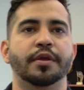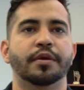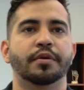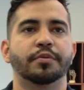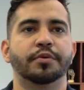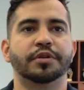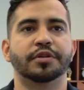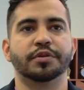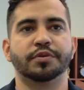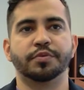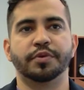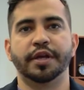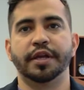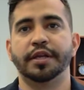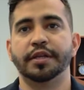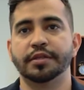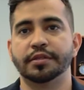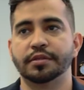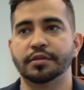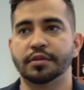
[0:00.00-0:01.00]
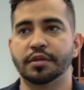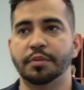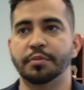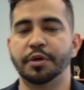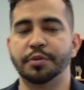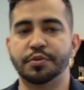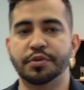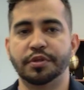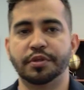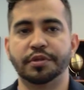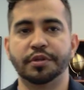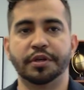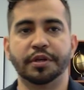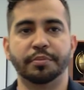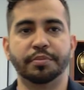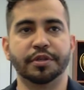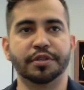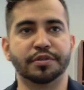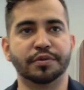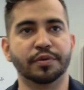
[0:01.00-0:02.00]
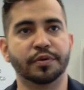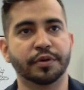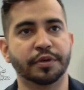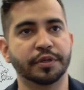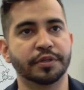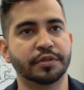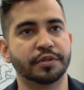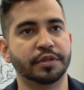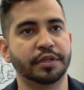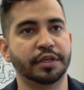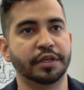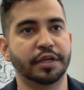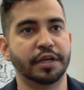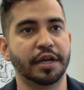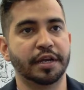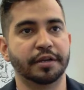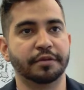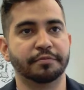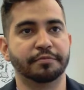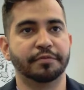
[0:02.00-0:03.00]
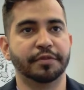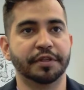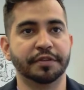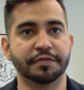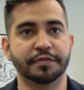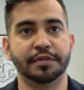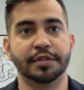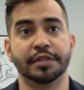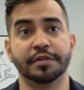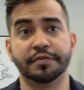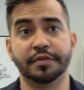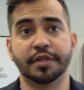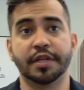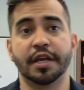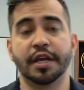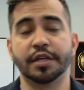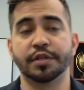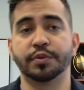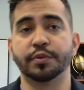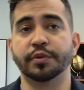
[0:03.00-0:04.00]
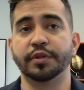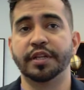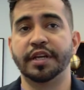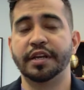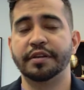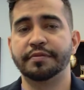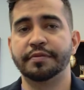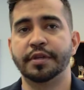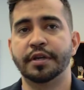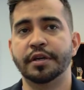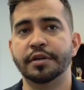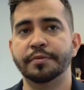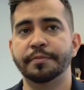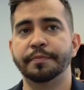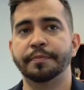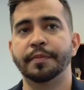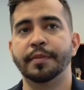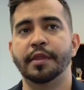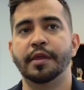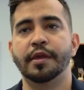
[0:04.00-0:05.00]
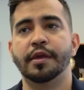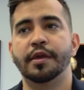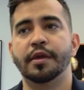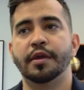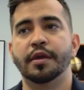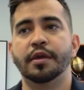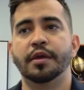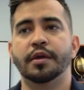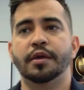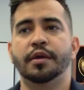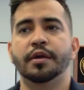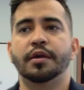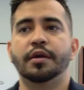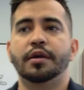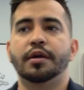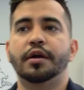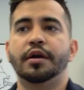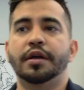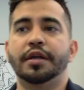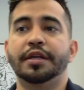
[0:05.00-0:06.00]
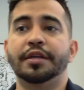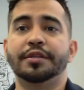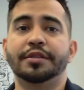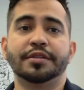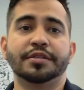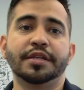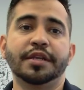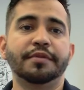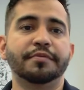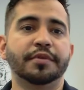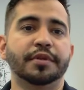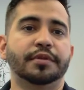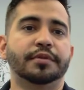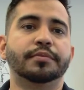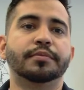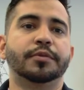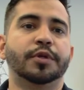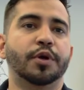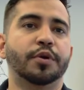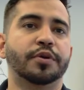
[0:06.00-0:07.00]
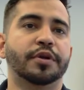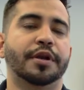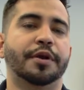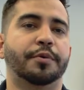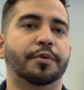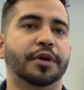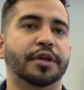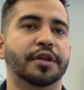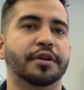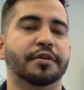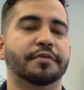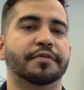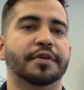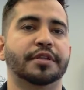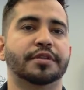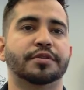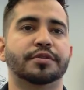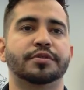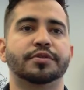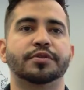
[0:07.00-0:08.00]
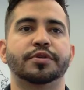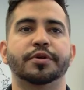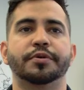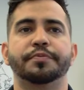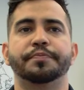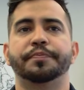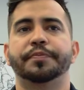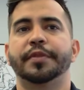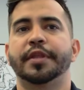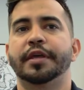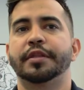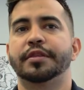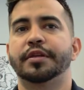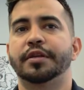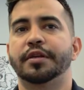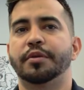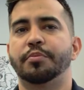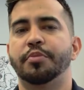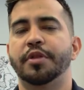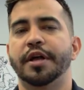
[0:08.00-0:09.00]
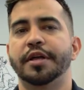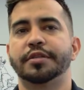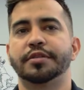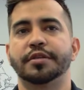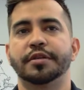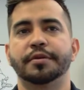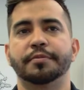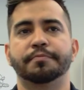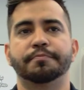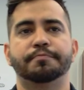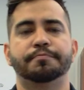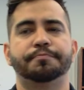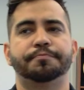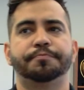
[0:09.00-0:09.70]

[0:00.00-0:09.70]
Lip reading: which is why he's come up to 30 plus doors, and he kind of lives a casual life now. He doesn't even go to networking events, so that didn't apply to him.